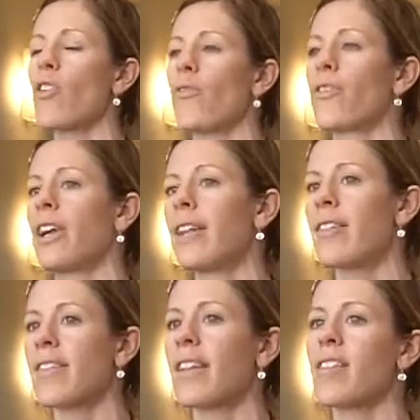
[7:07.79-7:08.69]
So for
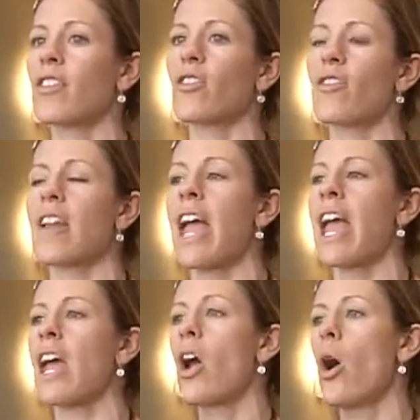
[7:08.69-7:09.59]
instance, it'll
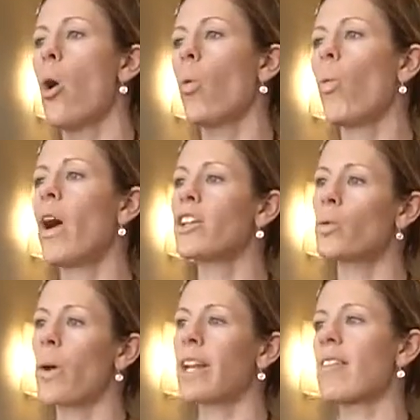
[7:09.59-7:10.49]
say
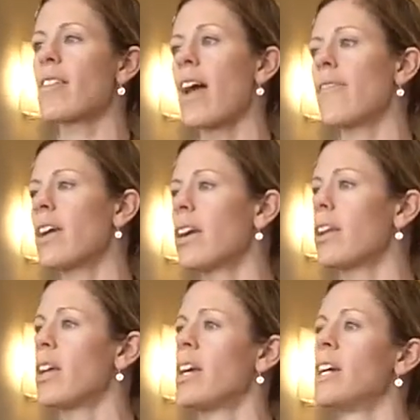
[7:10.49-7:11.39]

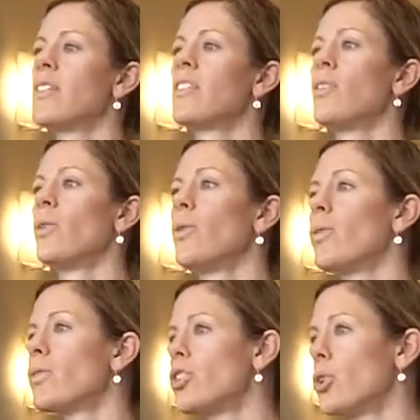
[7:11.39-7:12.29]
1/27
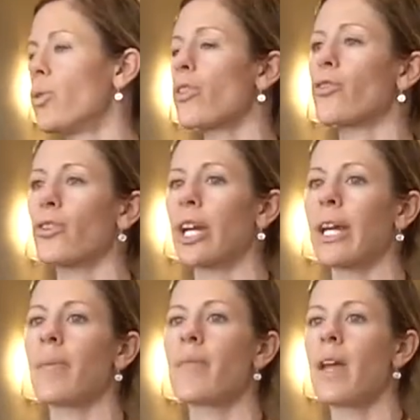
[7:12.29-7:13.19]
to 2/3.